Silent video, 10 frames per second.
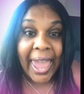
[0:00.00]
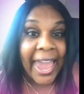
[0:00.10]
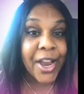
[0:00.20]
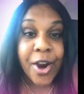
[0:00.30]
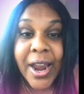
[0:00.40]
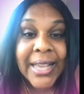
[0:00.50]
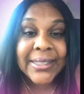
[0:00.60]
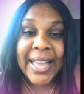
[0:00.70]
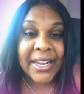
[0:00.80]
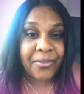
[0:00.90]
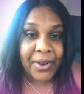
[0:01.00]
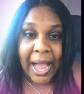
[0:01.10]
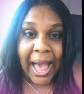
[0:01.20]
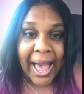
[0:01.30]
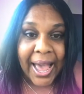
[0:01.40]
Anger is not of
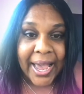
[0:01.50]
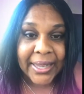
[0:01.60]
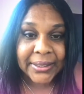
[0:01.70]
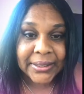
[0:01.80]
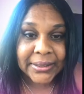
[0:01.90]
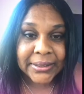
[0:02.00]
God.